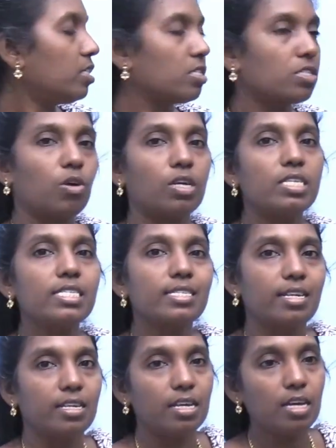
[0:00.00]
is called as
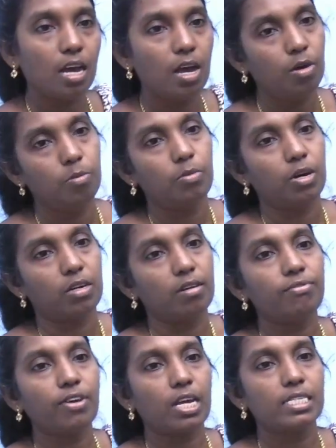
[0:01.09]
centimorgan.
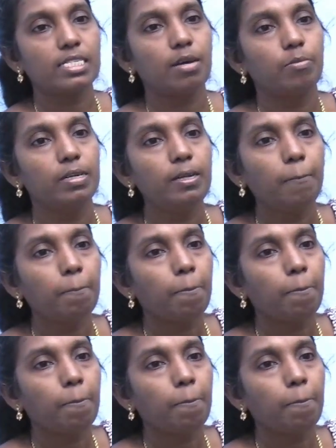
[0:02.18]
For example,